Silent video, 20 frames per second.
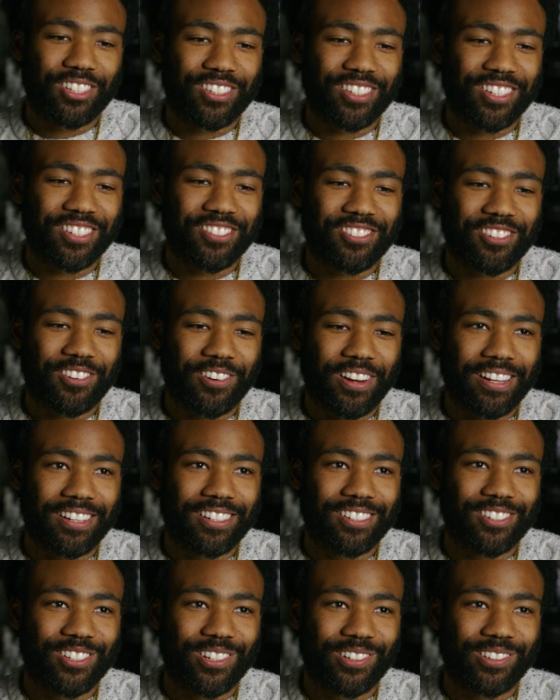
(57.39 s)
just us
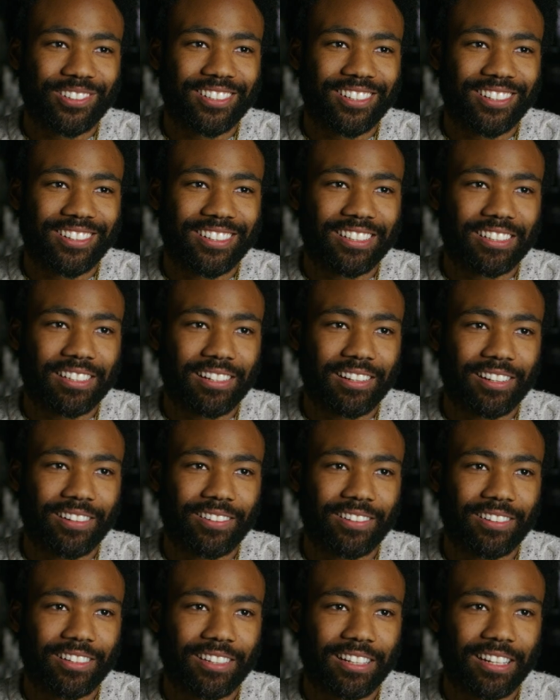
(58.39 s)
cracking jokes on each
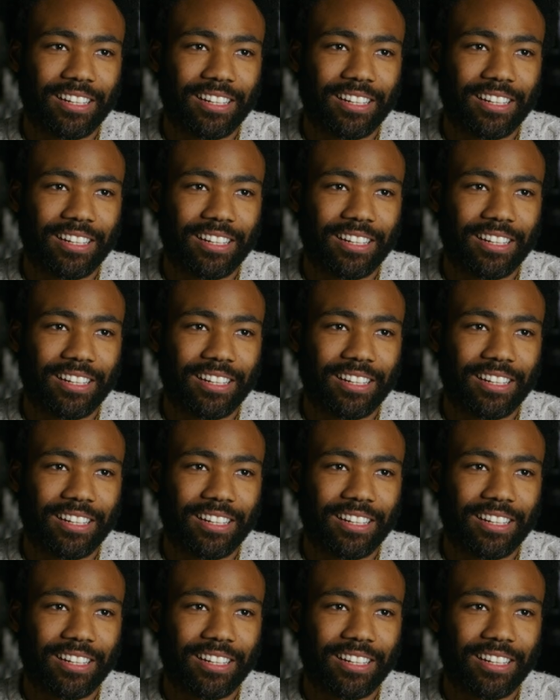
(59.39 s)
other and